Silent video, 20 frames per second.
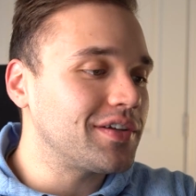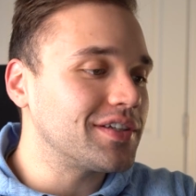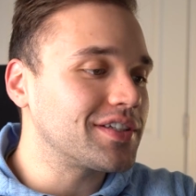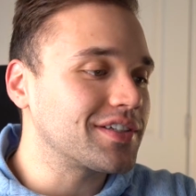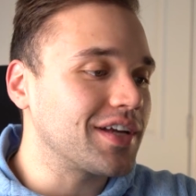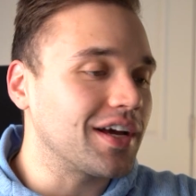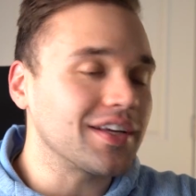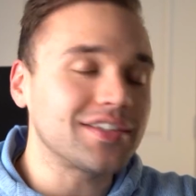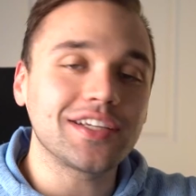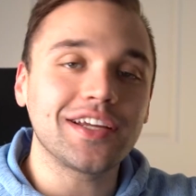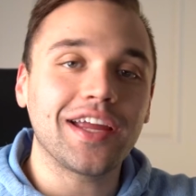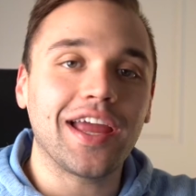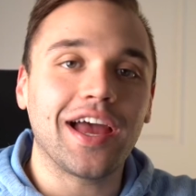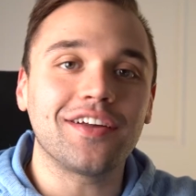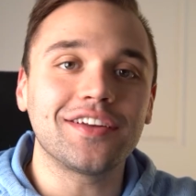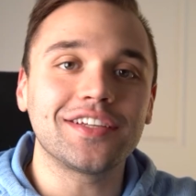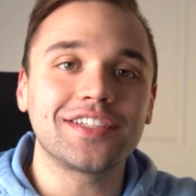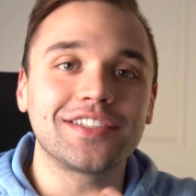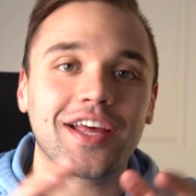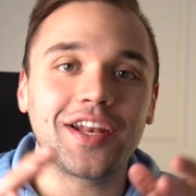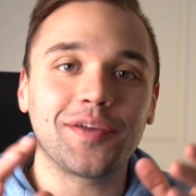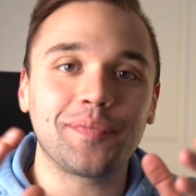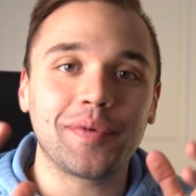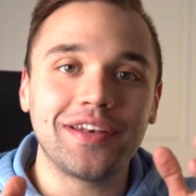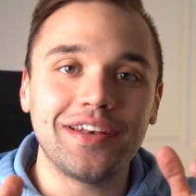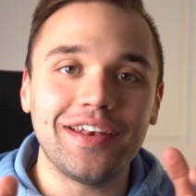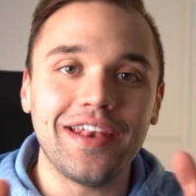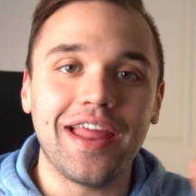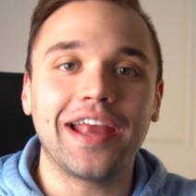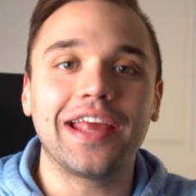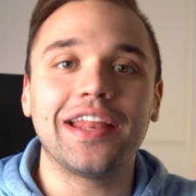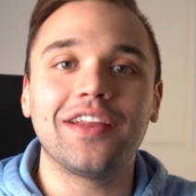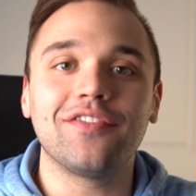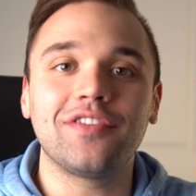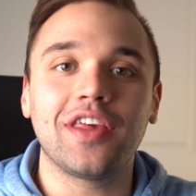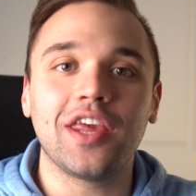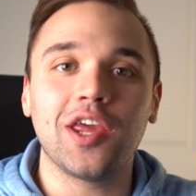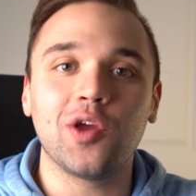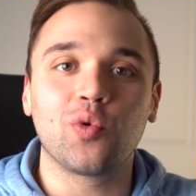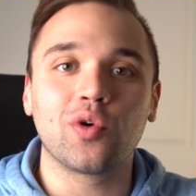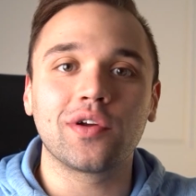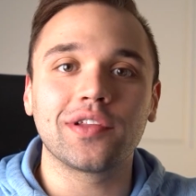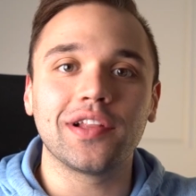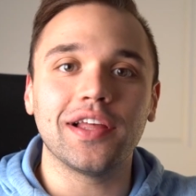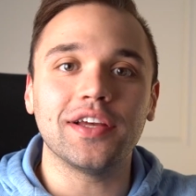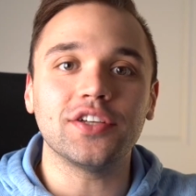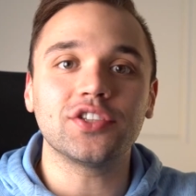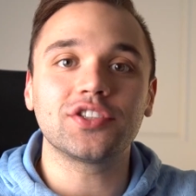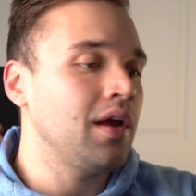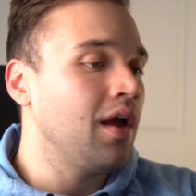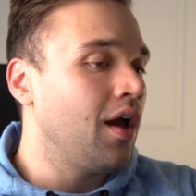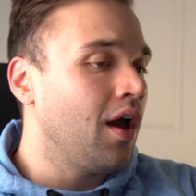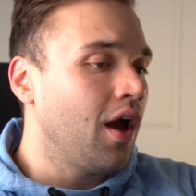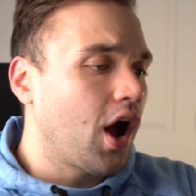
discussing how to set up a negative keyword list.